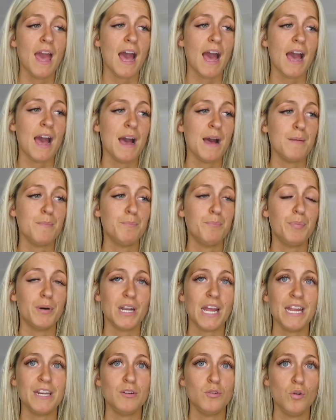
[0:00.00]
But
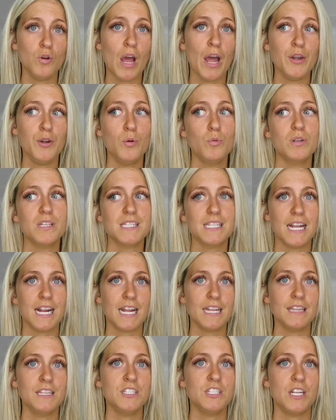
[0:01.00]
I noticed
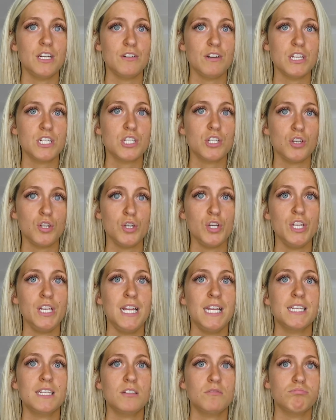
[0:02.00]
in the generation
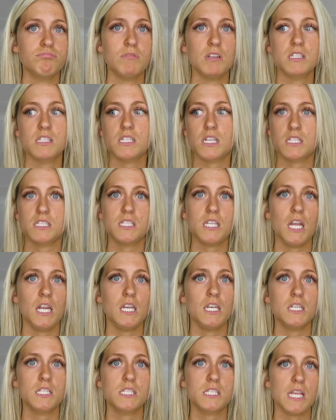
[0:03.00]
now, at
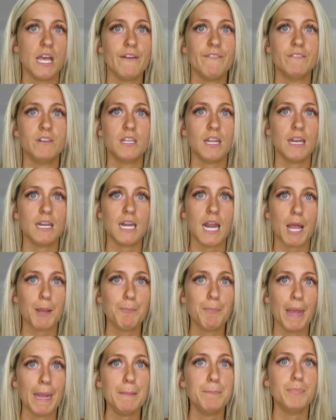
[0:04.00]
16, 17,
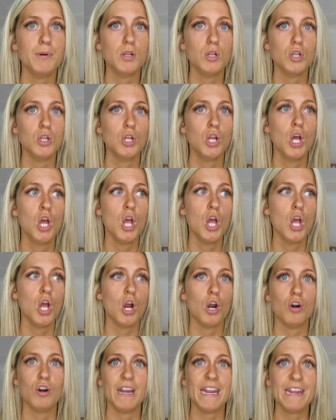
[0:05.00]
people
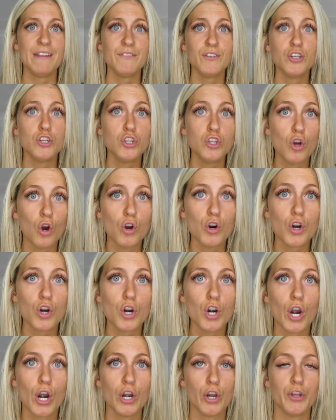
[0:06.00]
or even
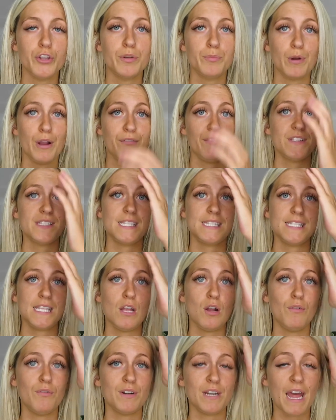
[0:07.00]
younger are allowed their boyfriends to stay
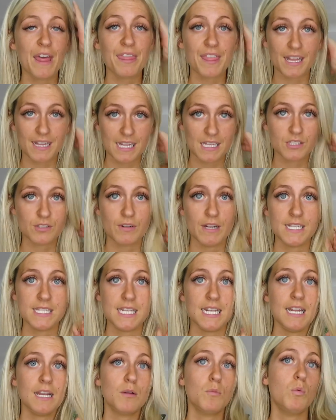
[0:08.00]
over, and I think that's
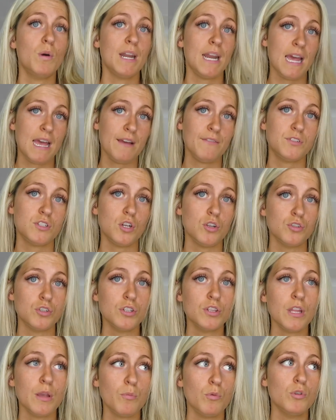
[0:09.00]
crazy. When I have
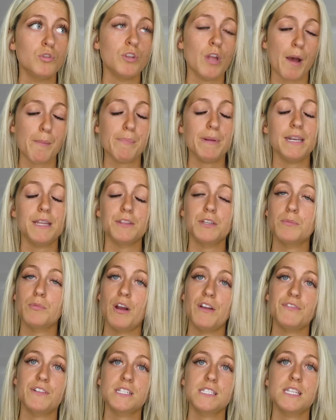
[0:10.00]
children, they will not be letting their
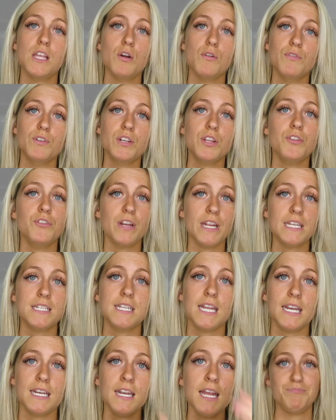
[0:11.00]
boyfriends stay over until they're
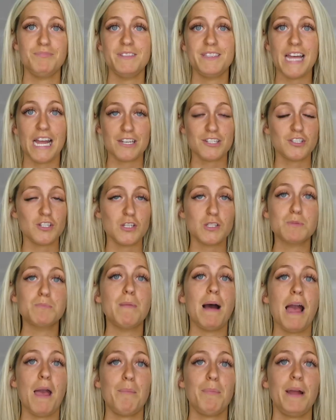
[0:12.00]
18. That's just
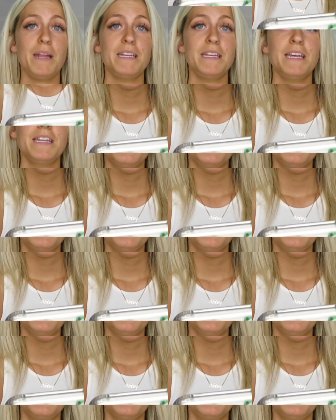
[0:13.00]
my opinion.